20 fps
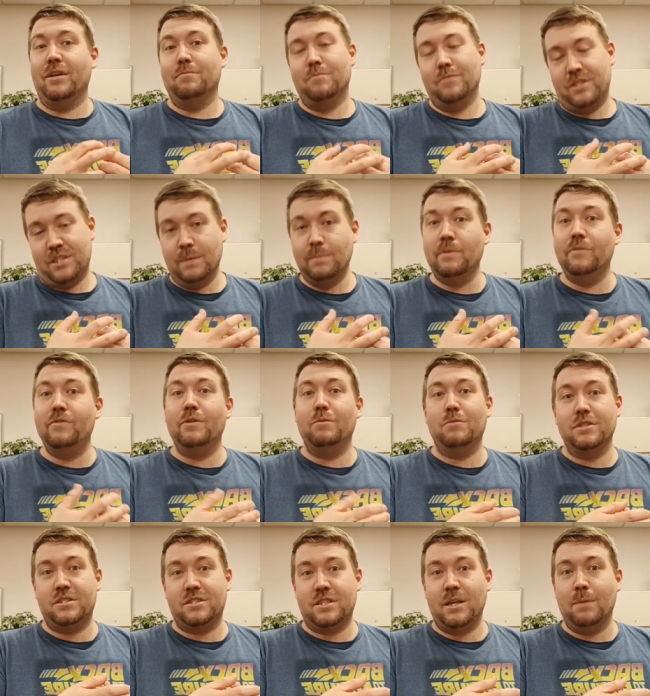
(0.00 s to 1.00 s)
and some of it
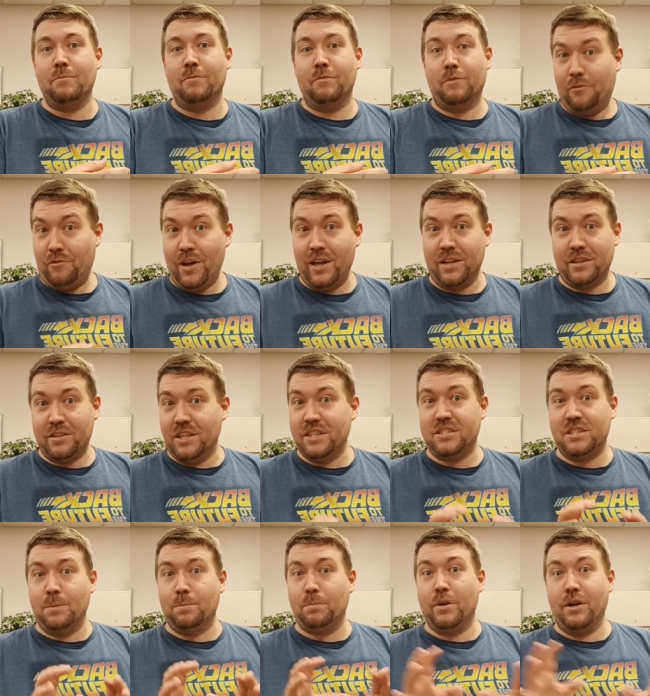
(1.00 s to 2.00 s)
was stemmed from the fact that they
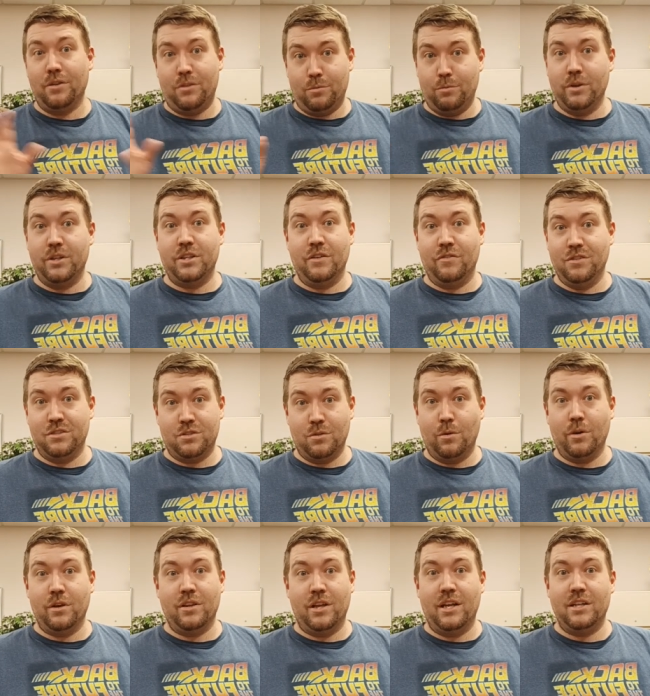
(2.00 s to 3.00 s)
separated three different
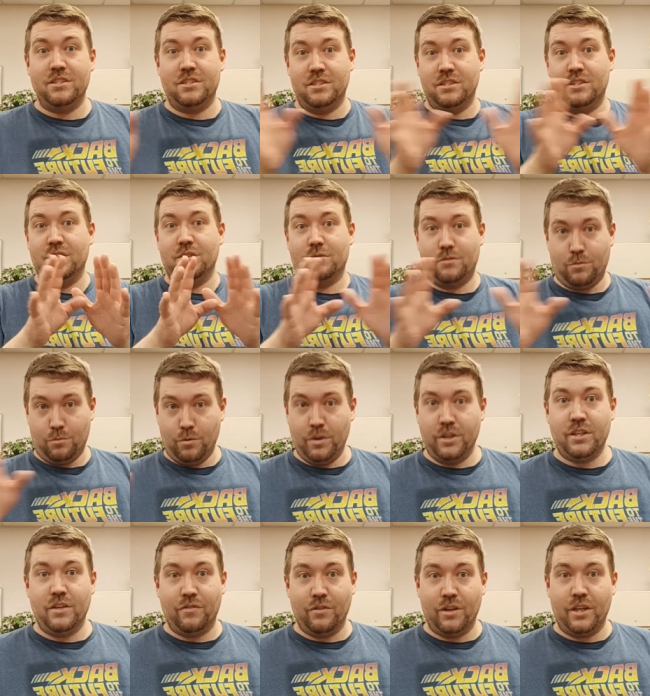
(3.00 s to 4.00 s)
storylines into three
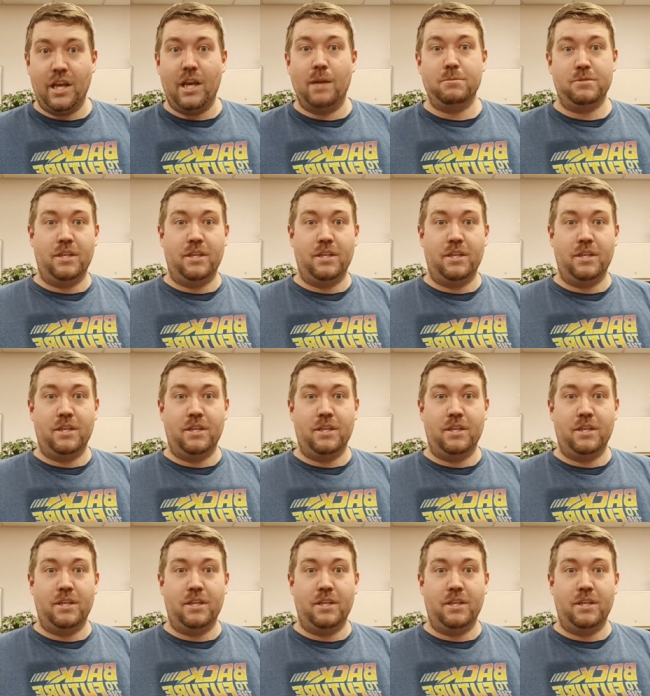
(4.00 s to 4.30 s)
different games.